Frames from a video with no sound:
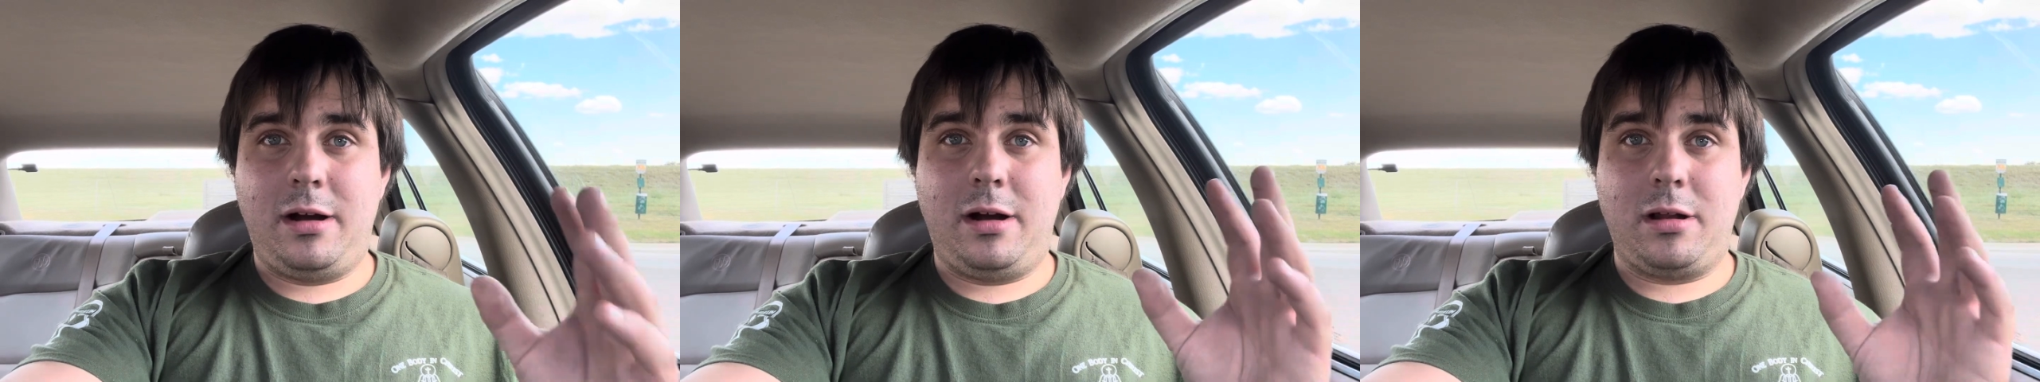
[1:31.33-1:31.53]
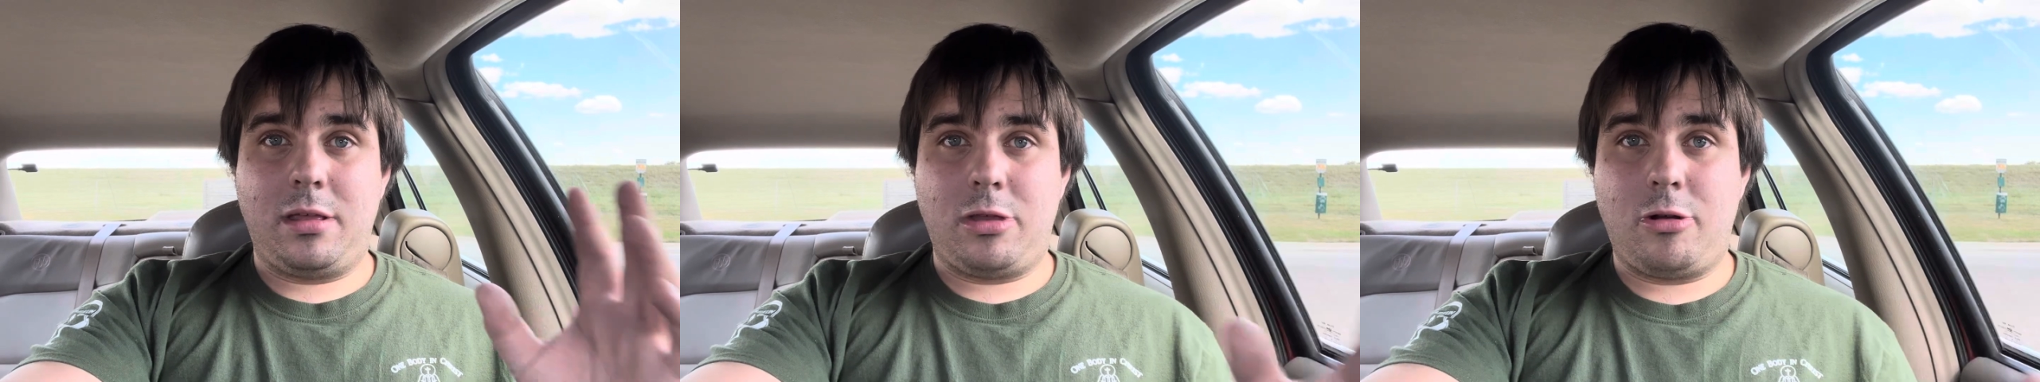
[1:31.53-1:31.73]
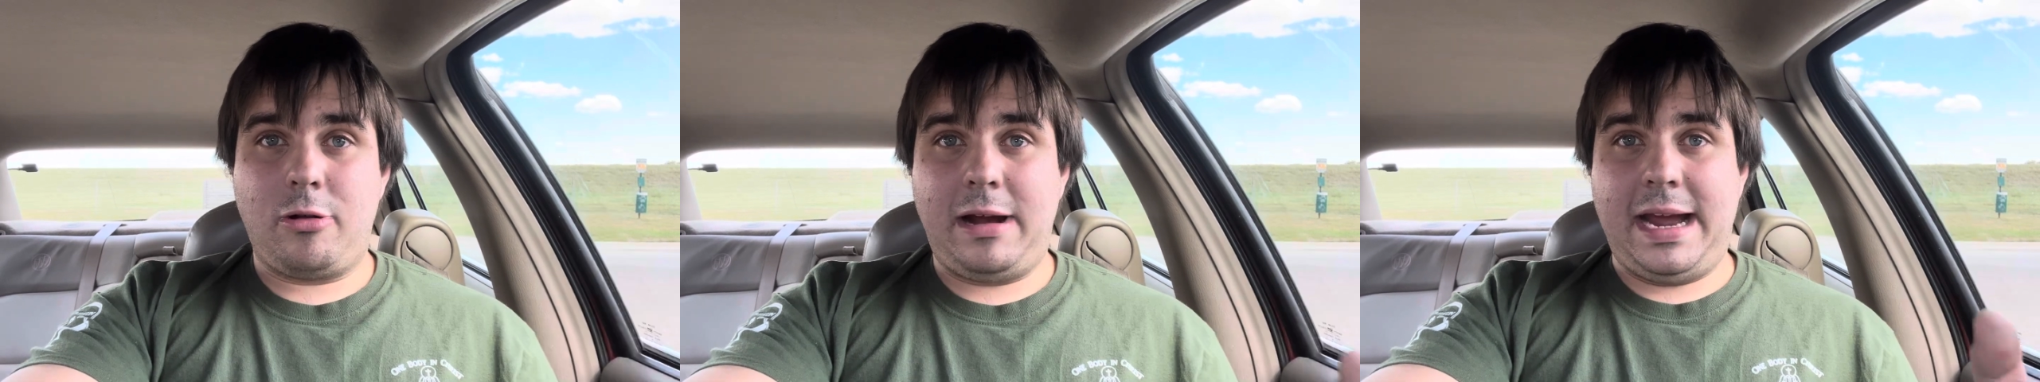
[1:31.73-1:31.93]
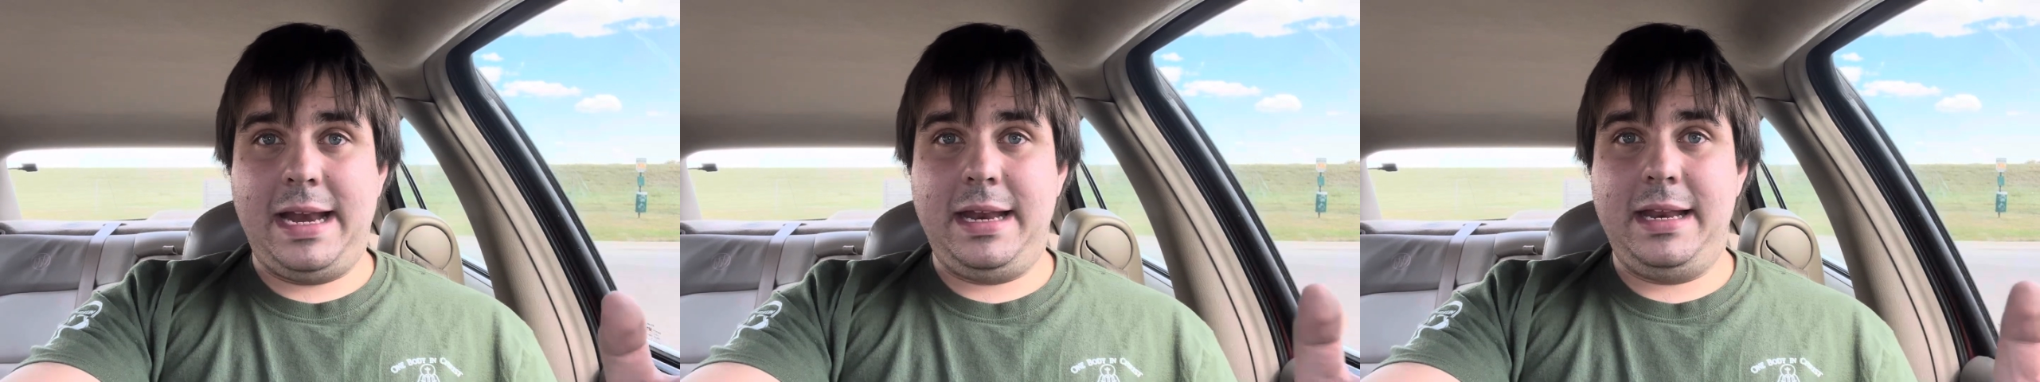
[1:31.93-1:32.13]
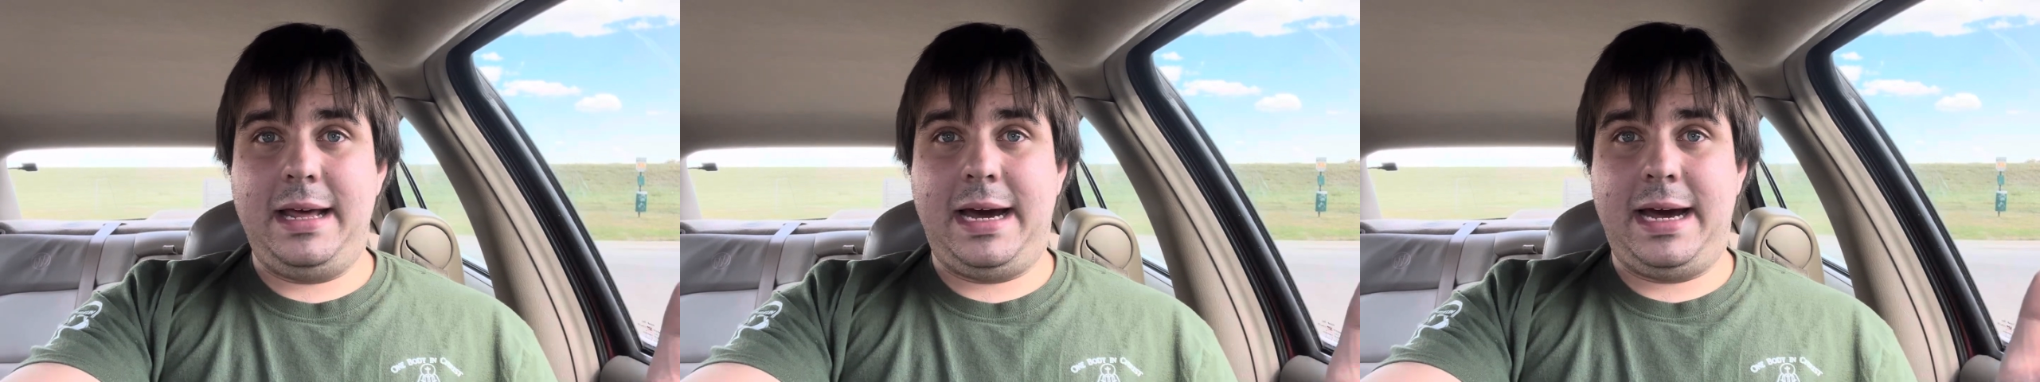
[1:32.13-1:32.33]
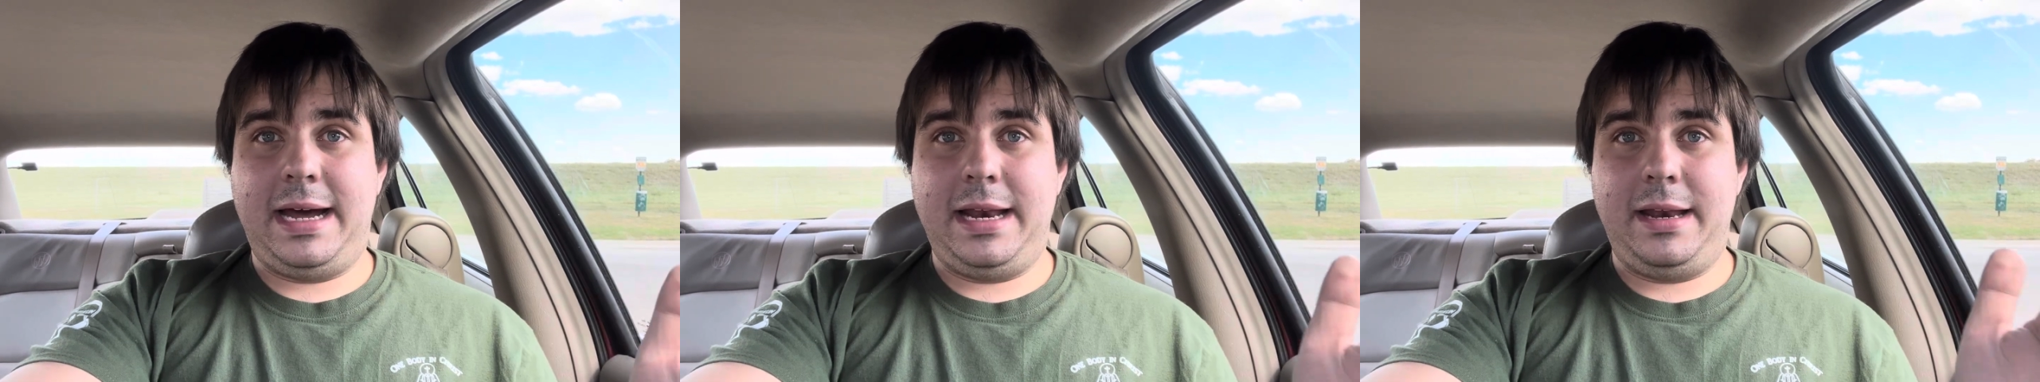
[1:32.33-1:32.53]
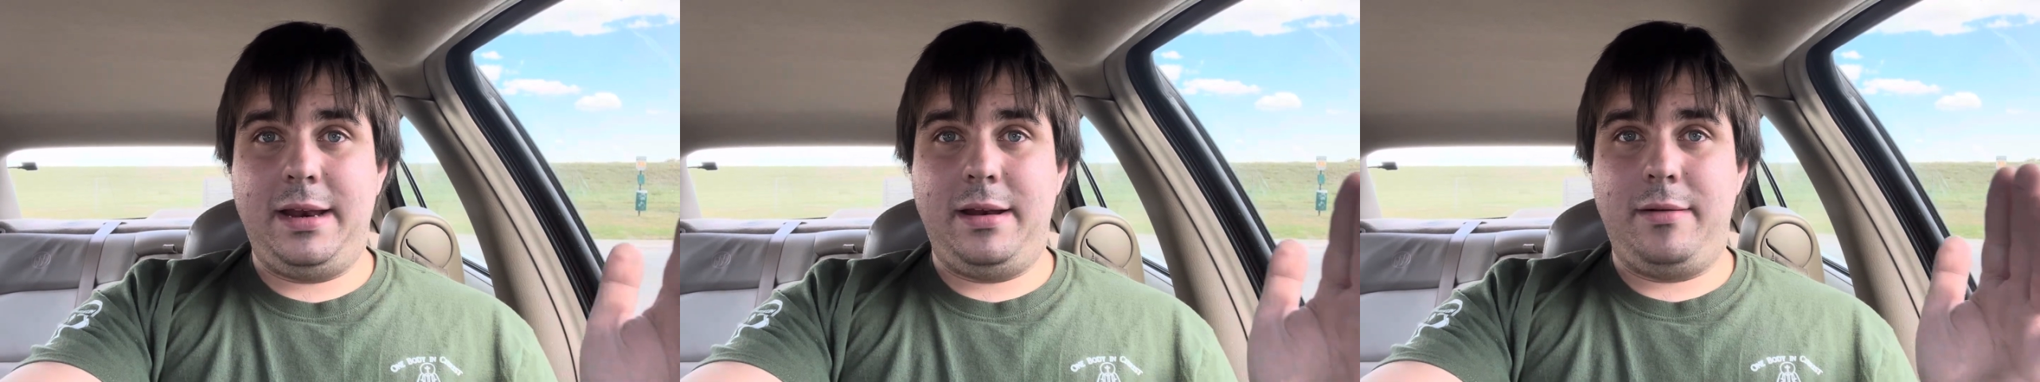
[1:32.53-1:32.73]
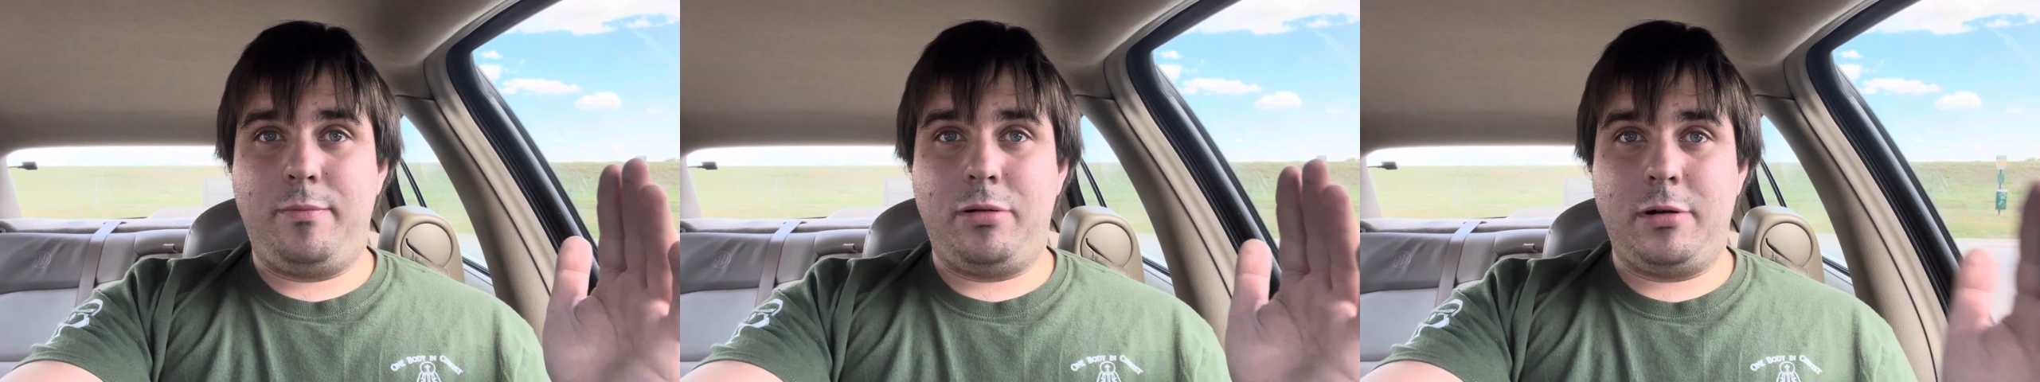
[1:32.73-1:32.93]
are stranded on
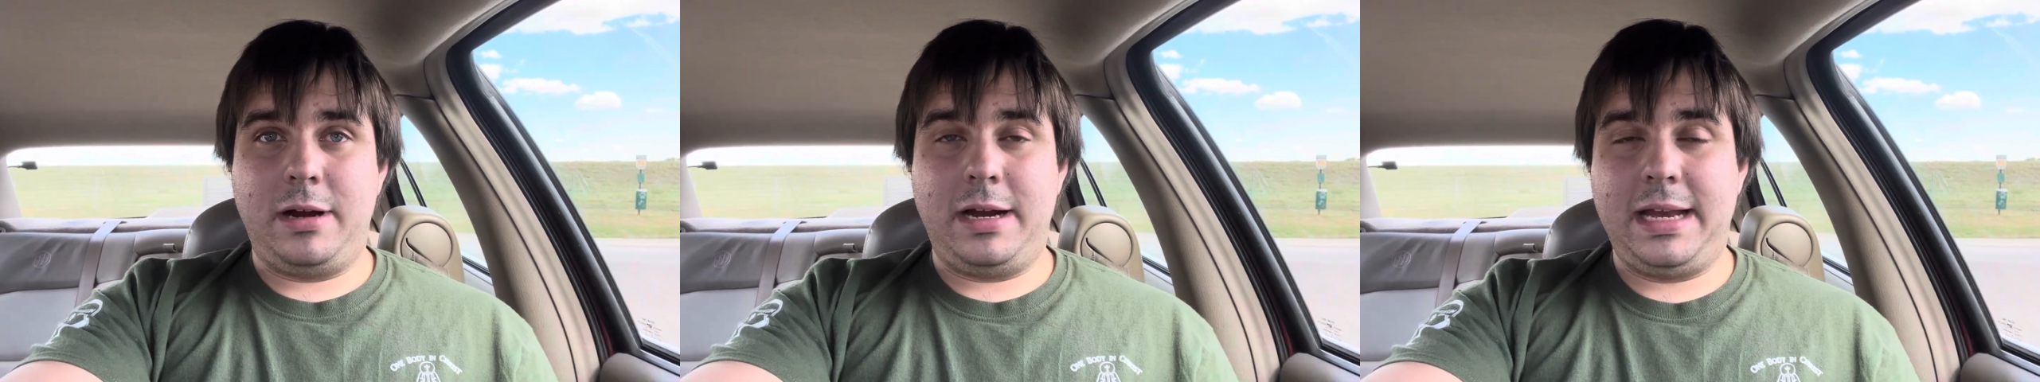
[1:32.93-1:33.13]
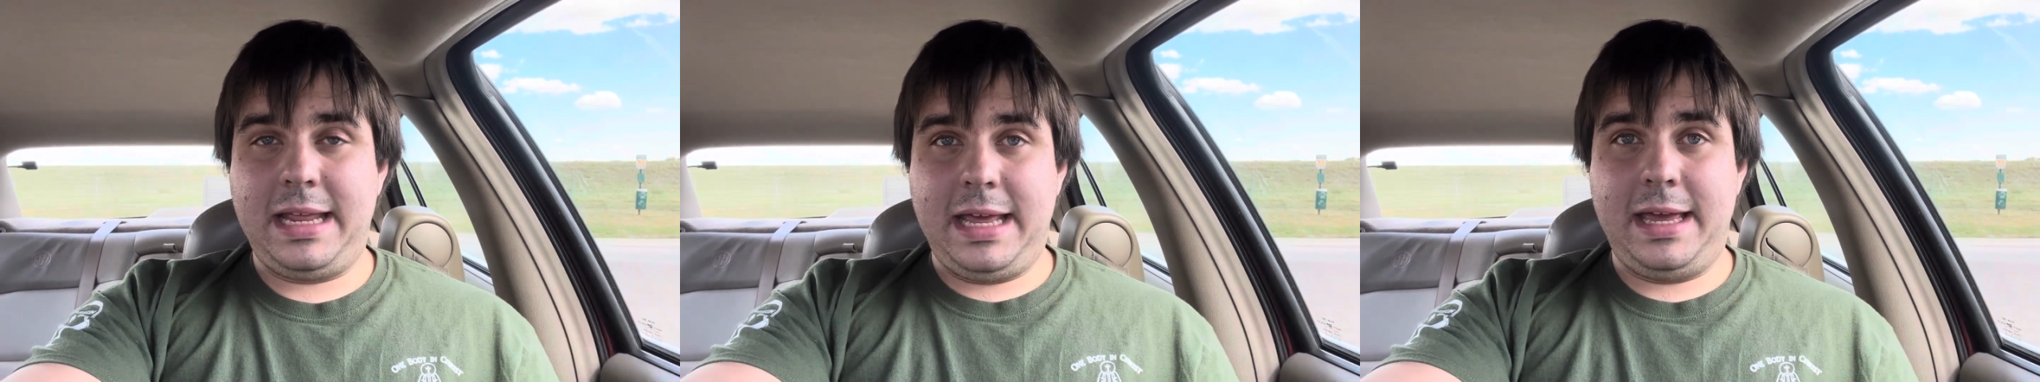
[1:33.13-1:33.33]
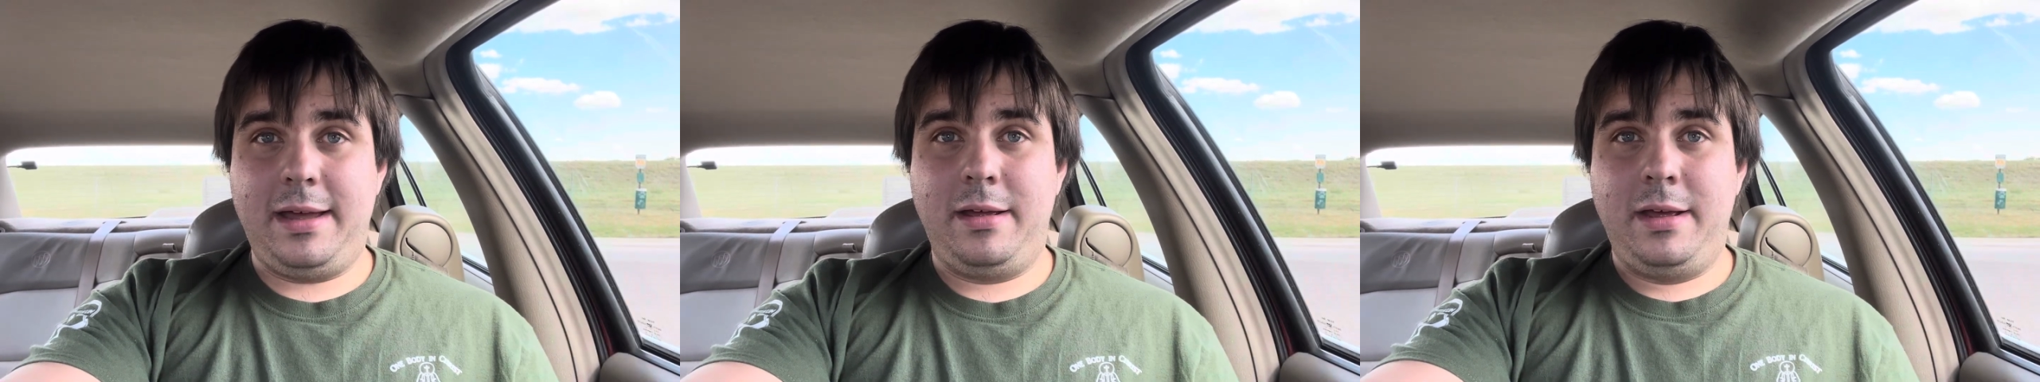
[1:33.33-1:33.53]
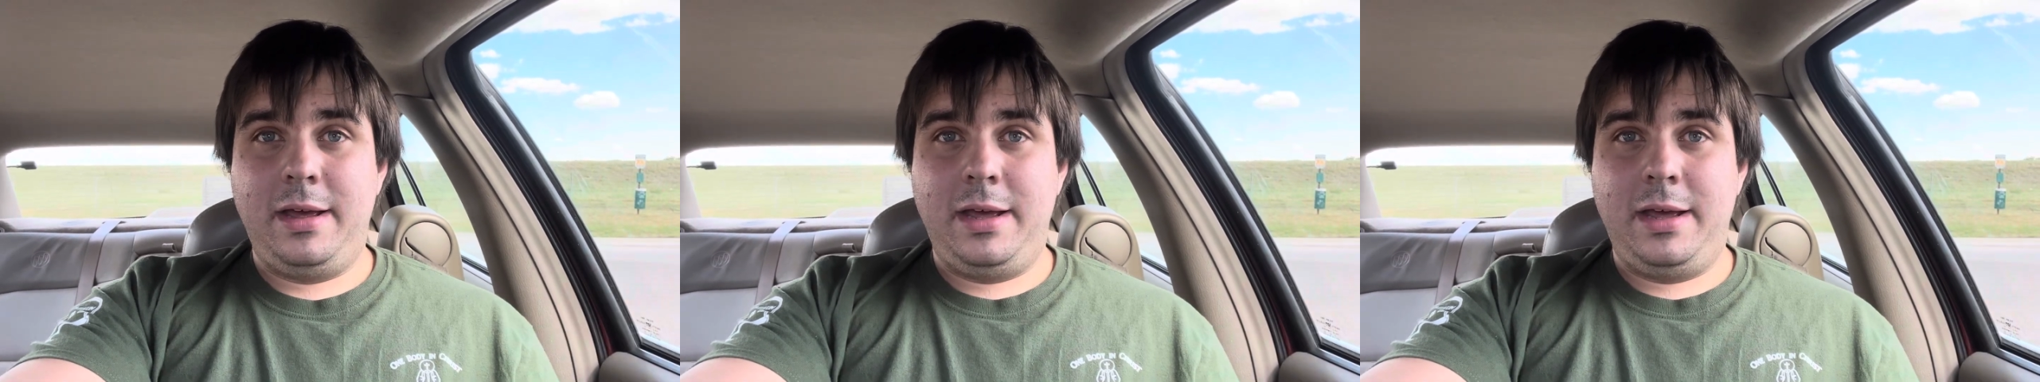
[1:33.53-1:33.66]
Peridea.